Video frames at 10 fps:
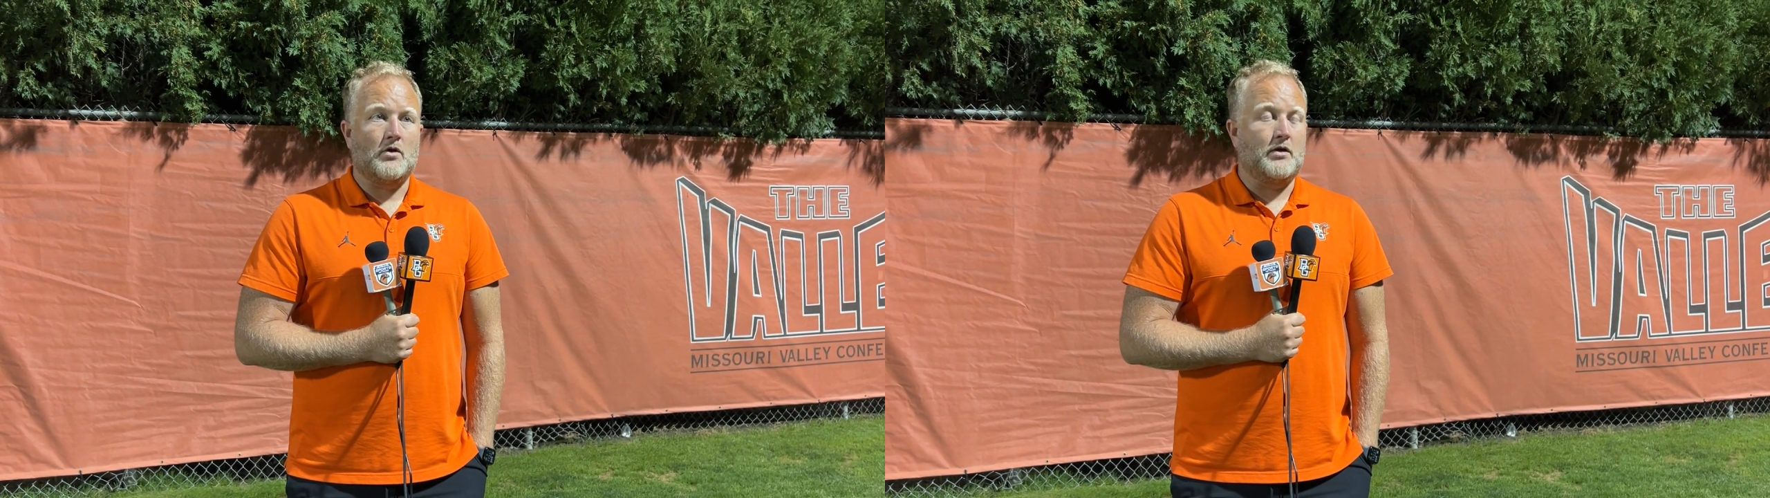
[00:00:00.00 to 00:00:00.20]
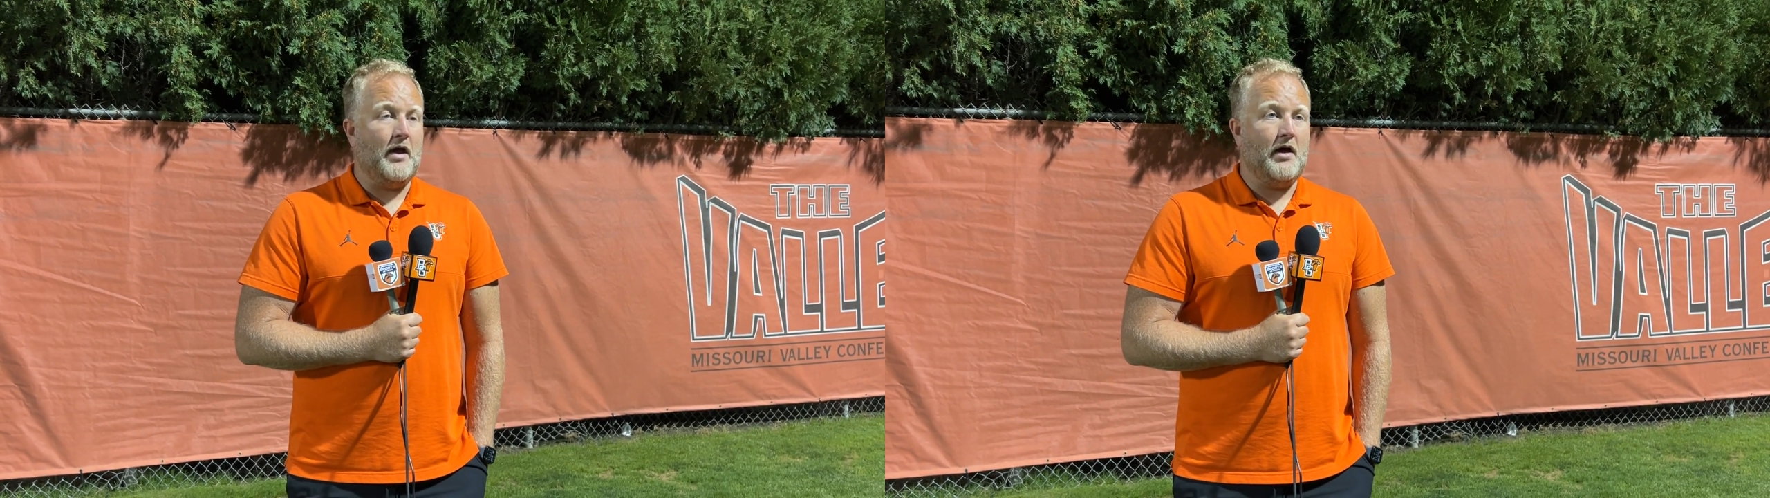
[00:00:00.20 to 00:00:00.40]

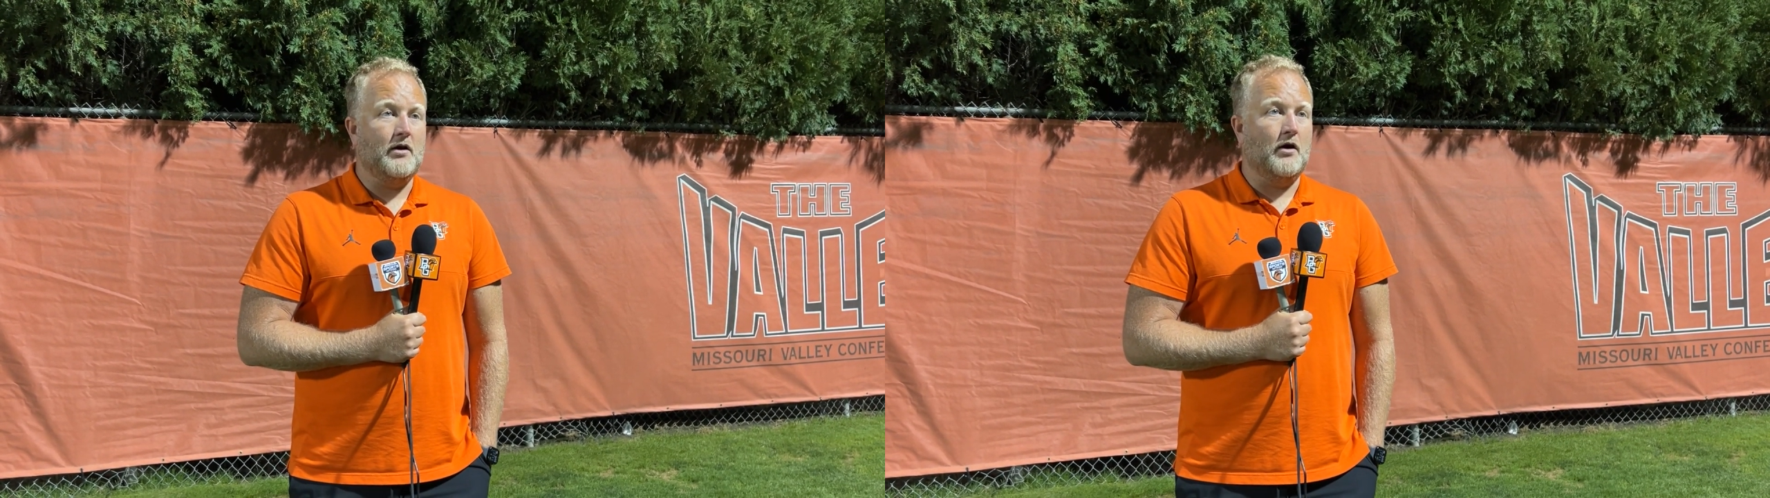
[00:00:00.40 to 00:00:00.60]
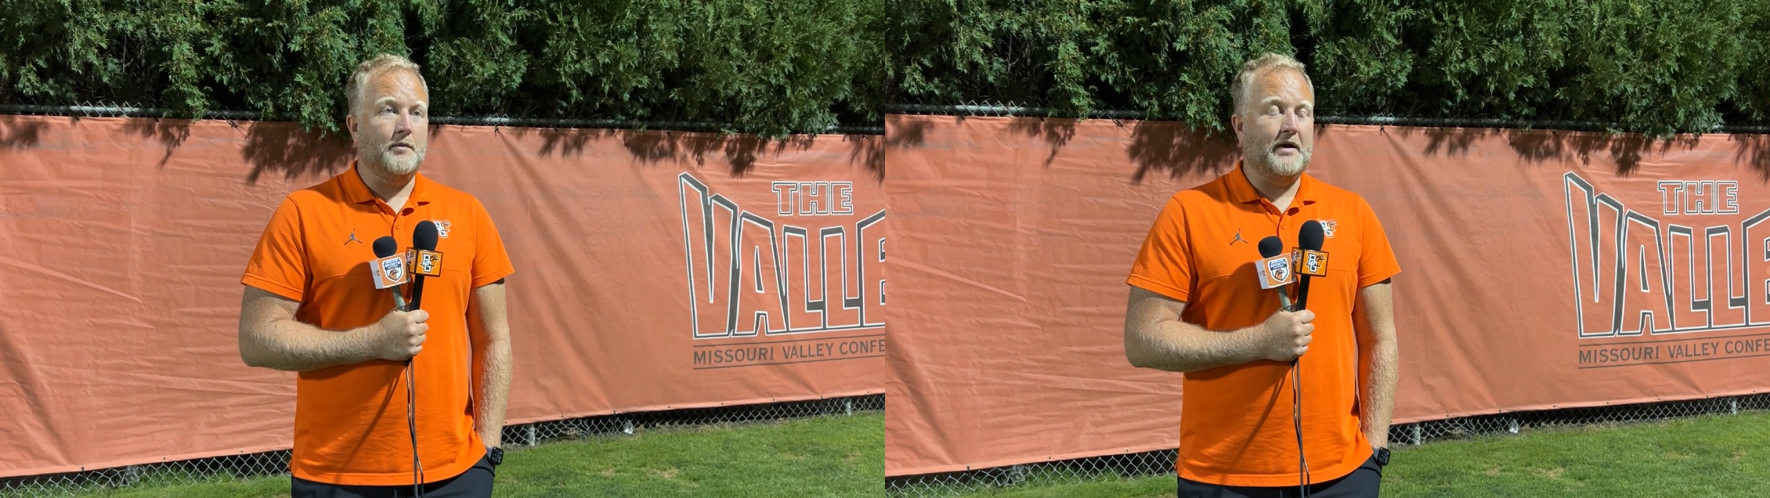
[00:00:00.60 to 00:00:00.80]
Yeah,
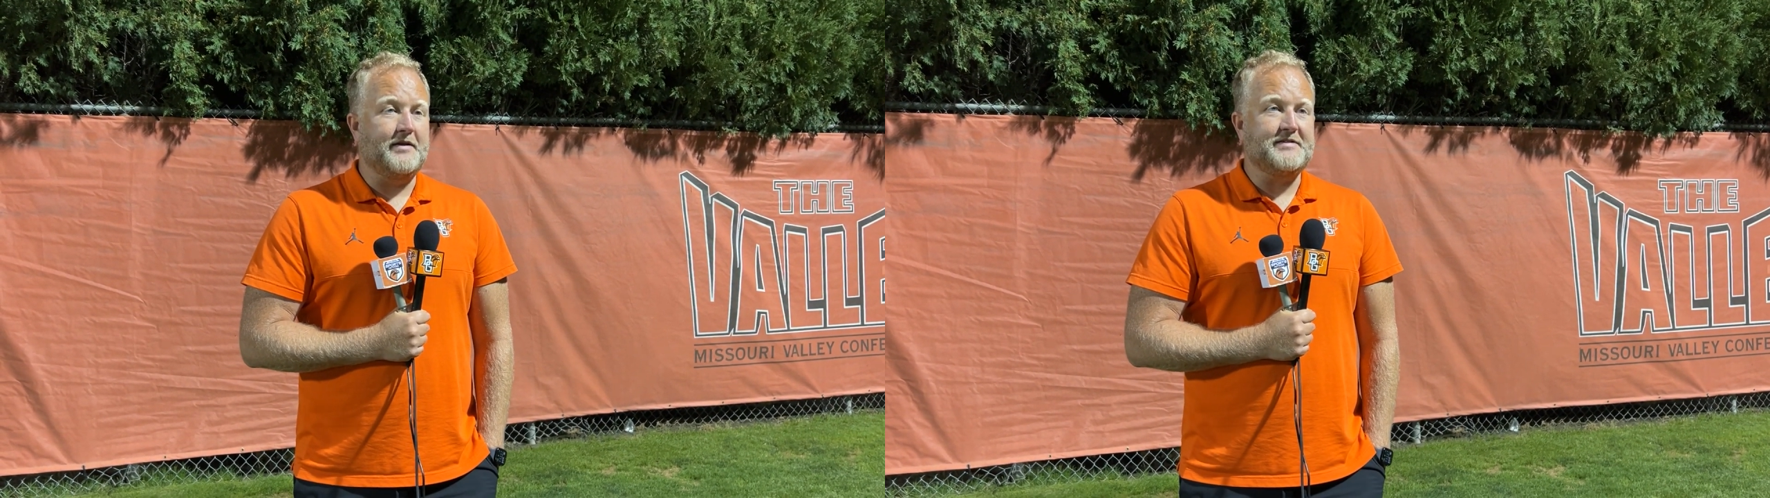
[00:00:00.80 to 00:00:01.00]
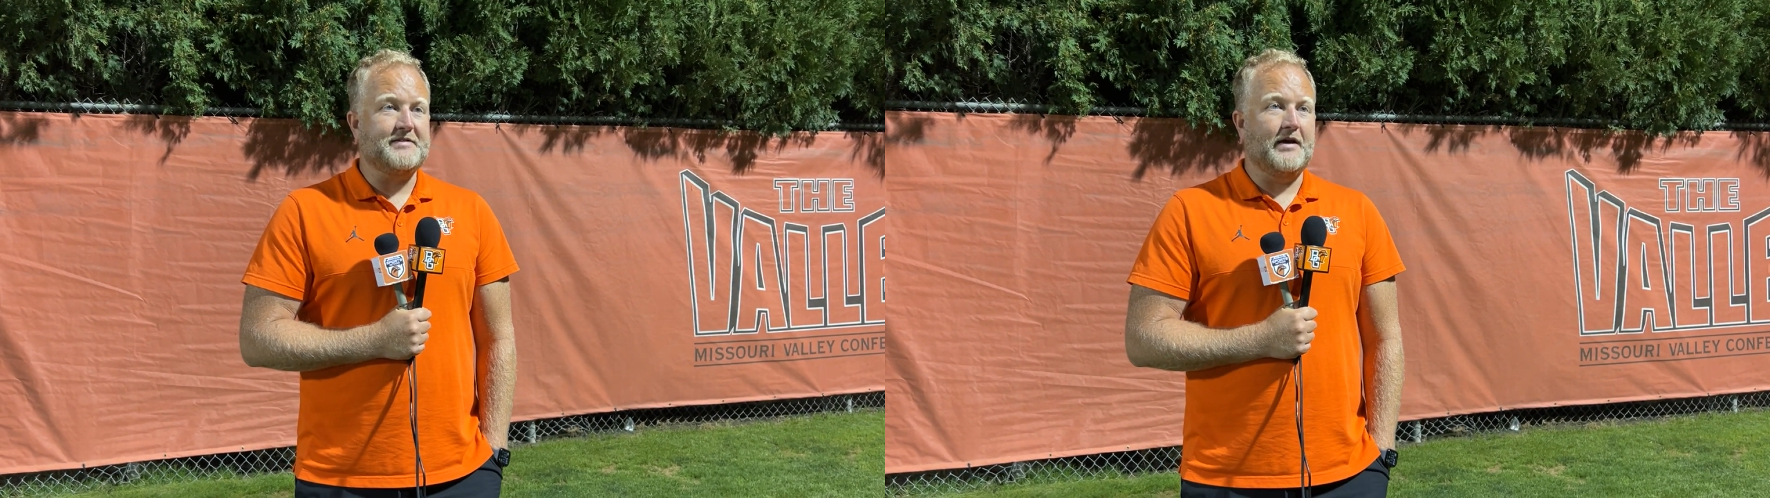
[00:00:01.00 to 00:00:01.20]
no, I mean,
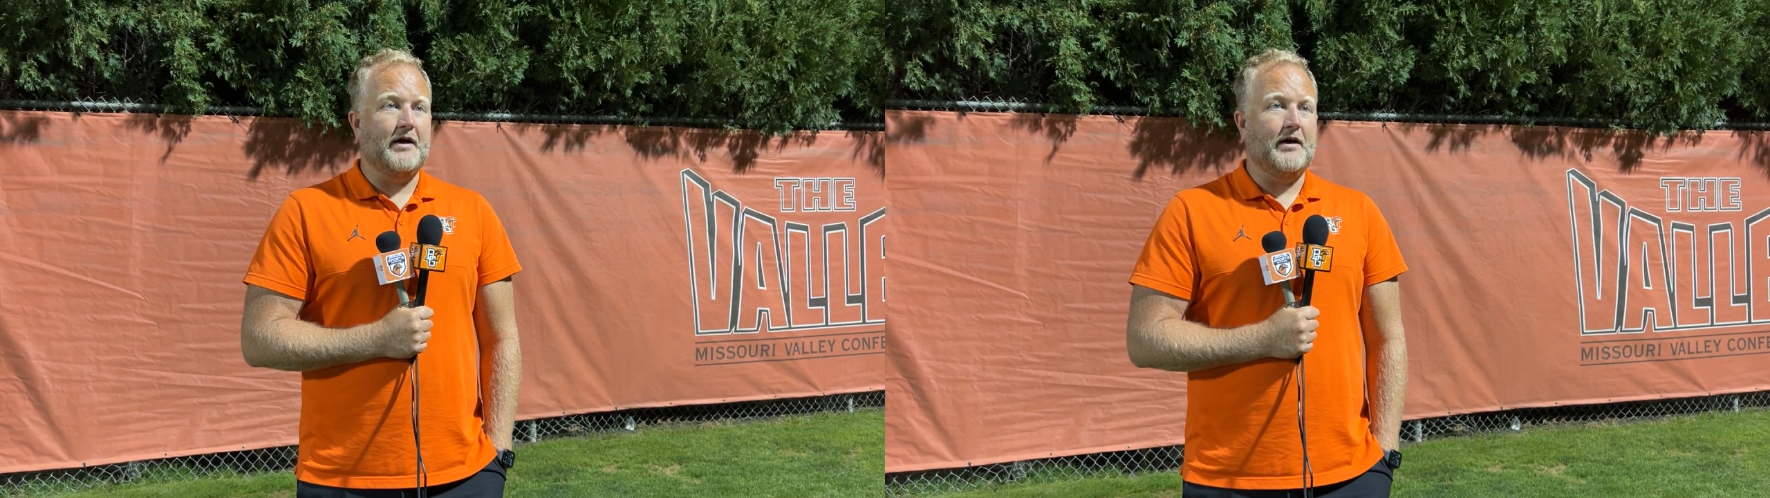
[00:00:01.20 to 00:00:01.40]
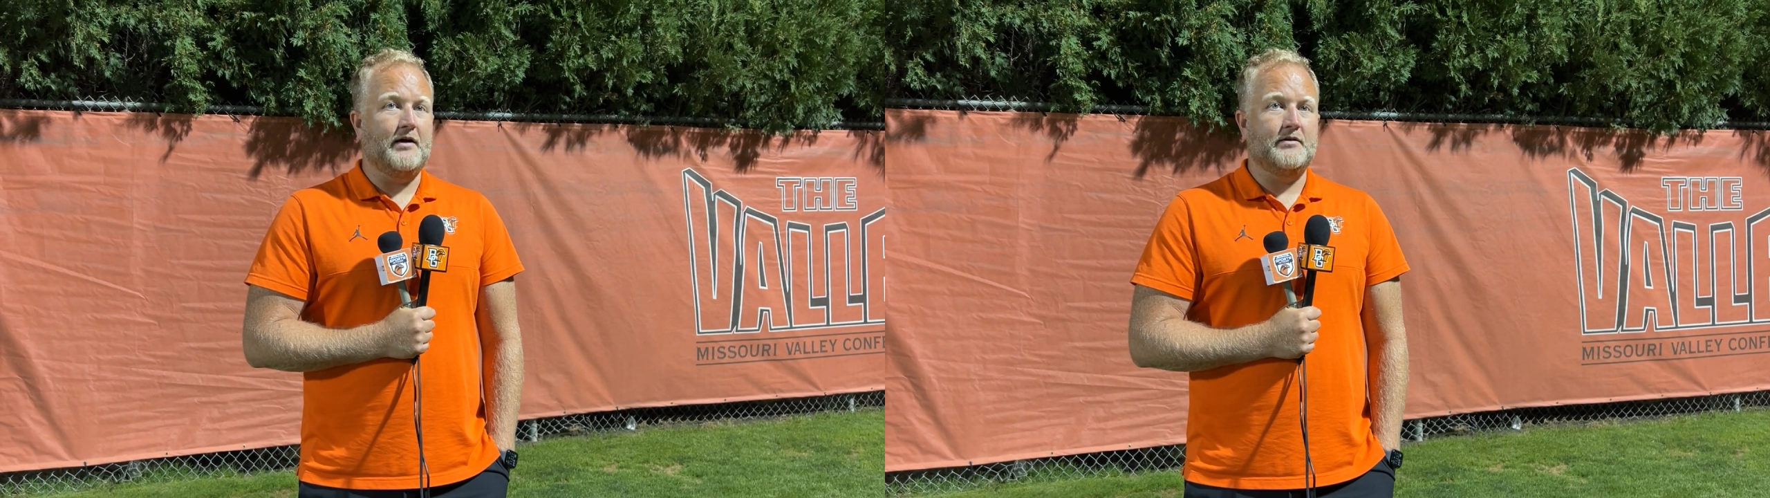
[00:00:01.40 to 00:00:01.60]
it's a
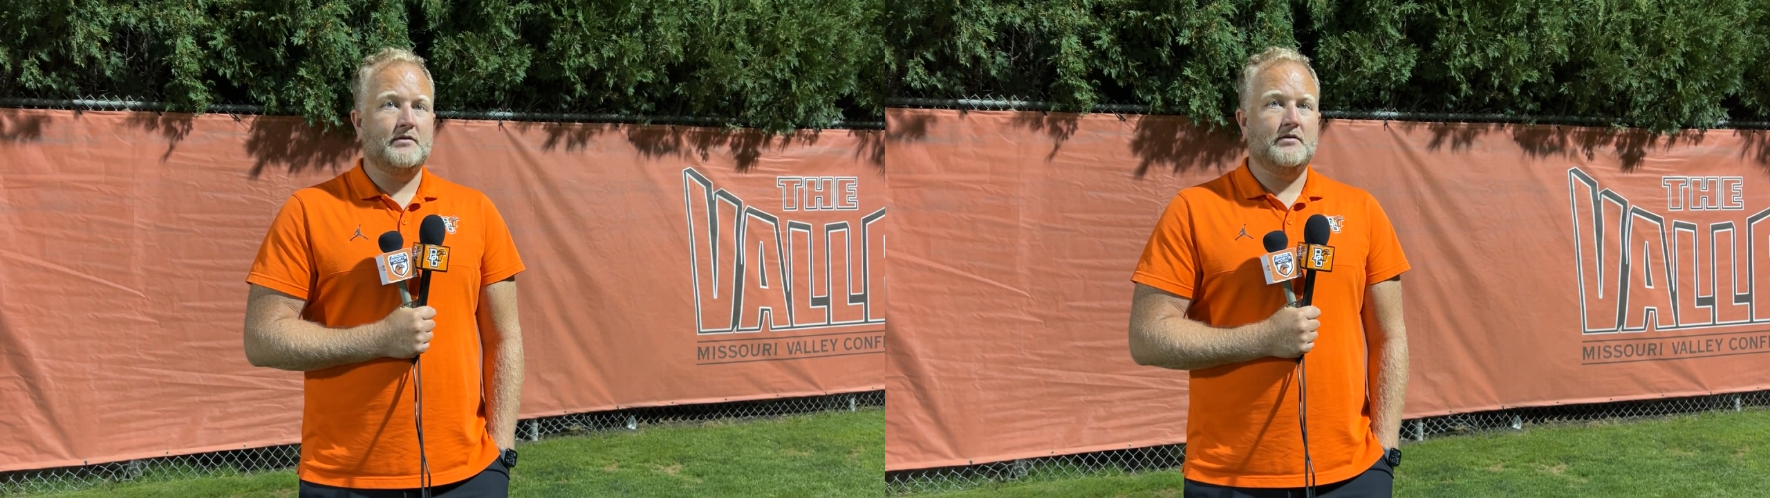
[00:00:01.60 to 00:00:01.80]
uh,